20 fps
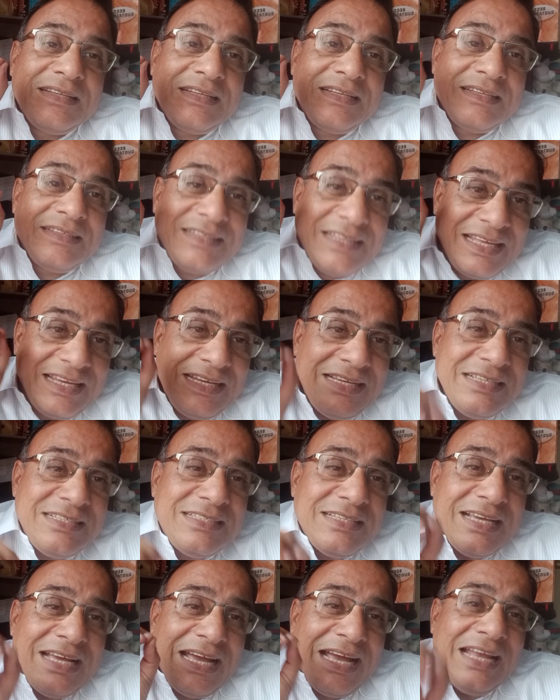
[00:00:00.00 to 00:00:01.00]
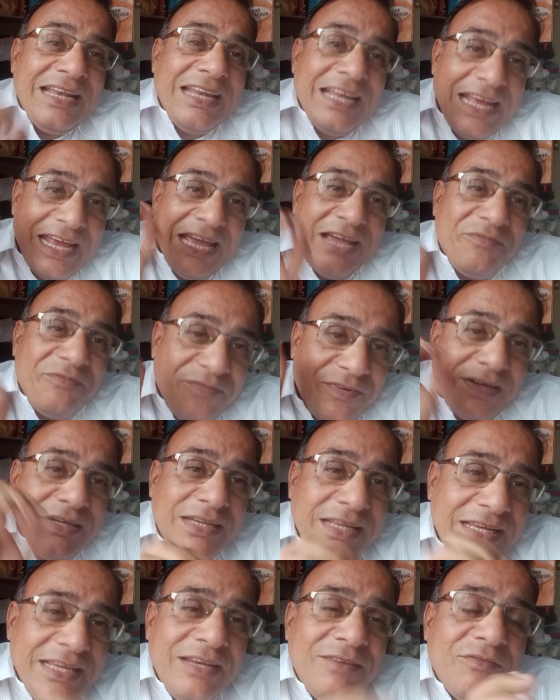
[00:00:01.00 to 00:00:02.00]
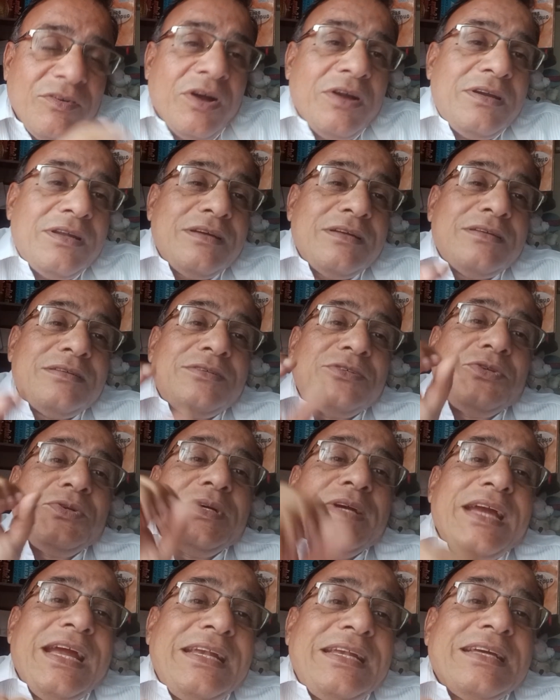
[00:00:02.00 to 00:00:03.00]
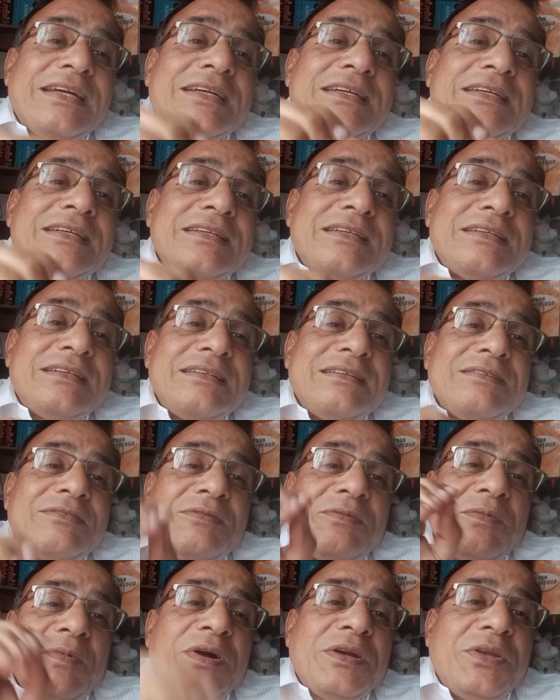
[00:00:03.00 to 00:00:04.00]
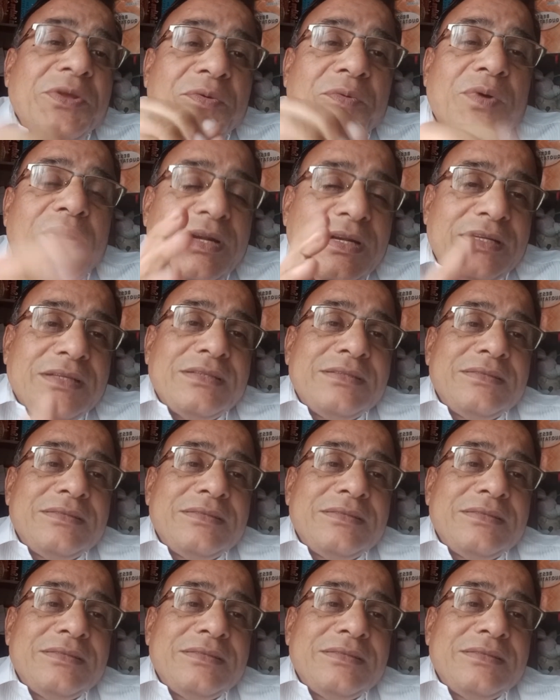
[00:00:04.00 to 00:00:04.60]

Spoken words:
There is an effort involved to get what you want.